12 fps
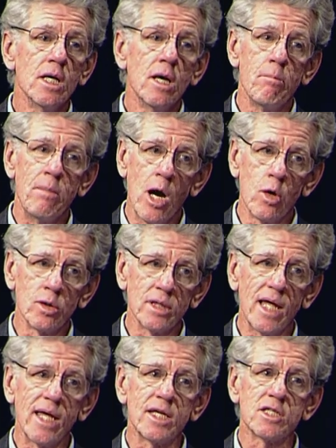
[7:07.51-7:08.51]
Mountain
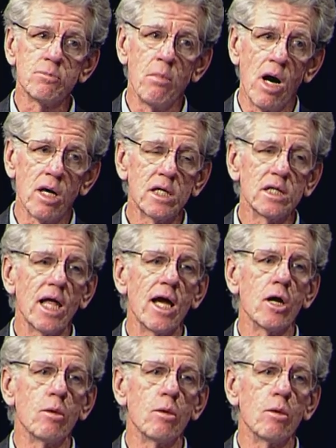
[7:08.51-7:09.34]
Lakes, Montclair,